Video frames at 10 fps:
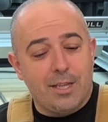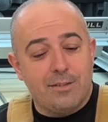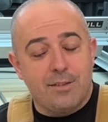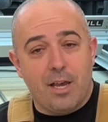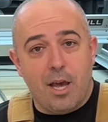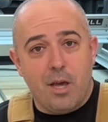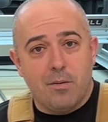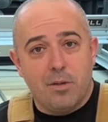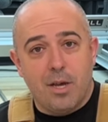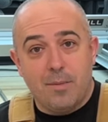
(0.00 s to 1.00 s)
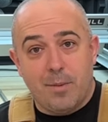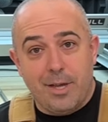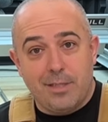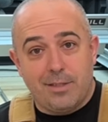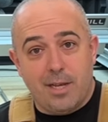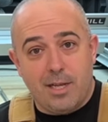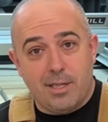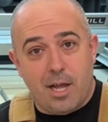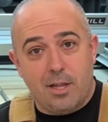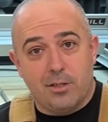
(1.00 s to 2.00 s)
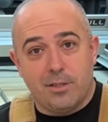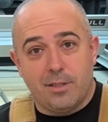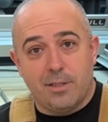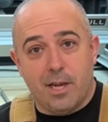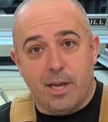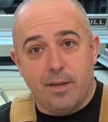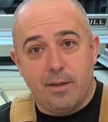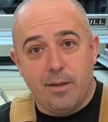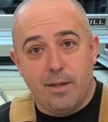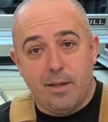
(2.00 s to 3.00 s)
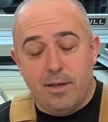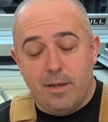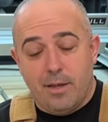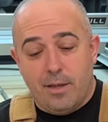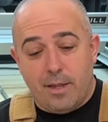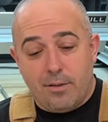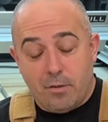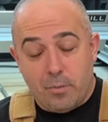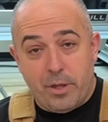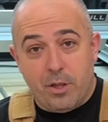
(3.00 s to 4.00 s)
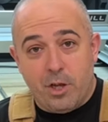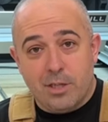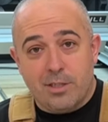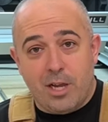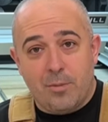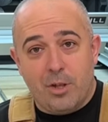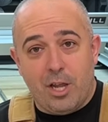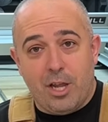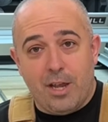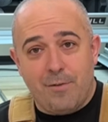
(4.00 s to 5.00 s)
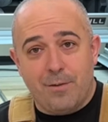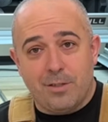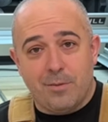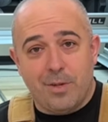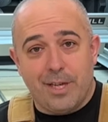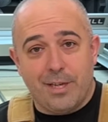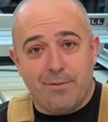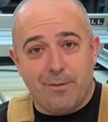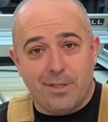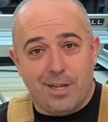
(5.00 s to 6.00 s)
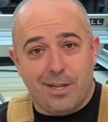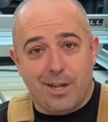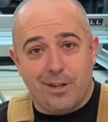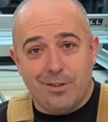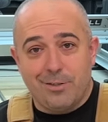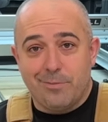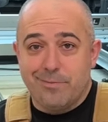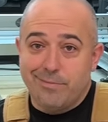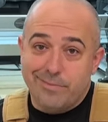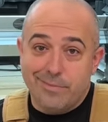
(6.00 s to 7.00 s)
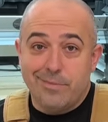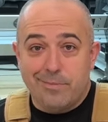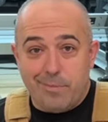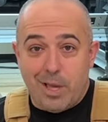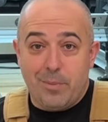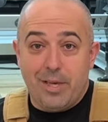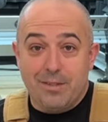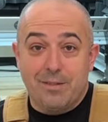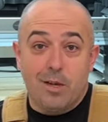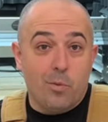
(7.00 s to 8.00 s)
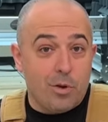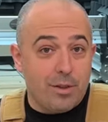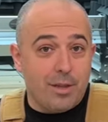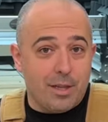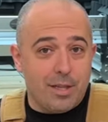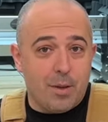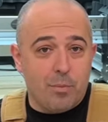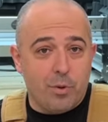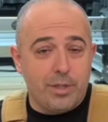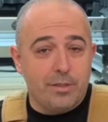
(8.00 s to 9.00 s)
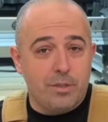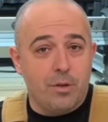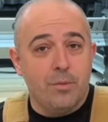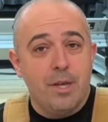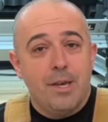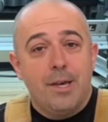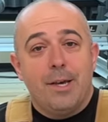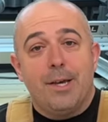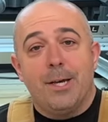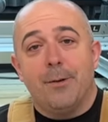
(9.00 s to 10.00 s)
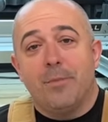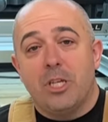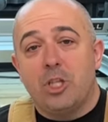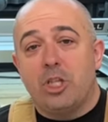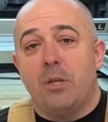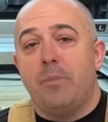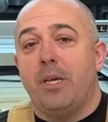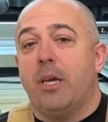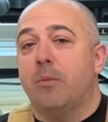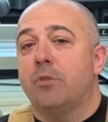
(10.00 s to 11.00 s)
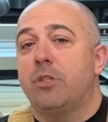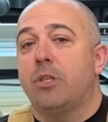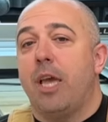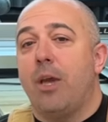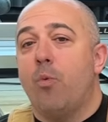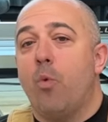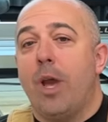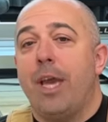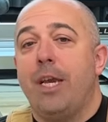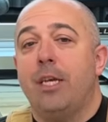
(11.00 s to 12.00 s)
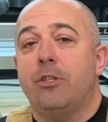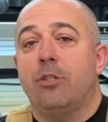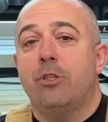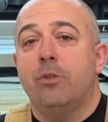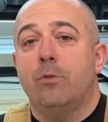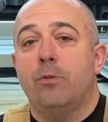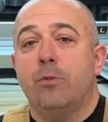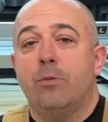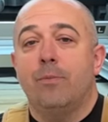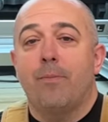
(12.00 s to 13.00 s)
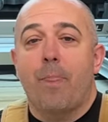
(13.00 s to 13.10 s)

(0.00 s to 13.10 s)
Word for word: it and say, oh, I'm going to make $10 a sign. That took me a long time and a lot of effort to make it for $10. Maybe it's not worth it at that point. So this shit becomes a way to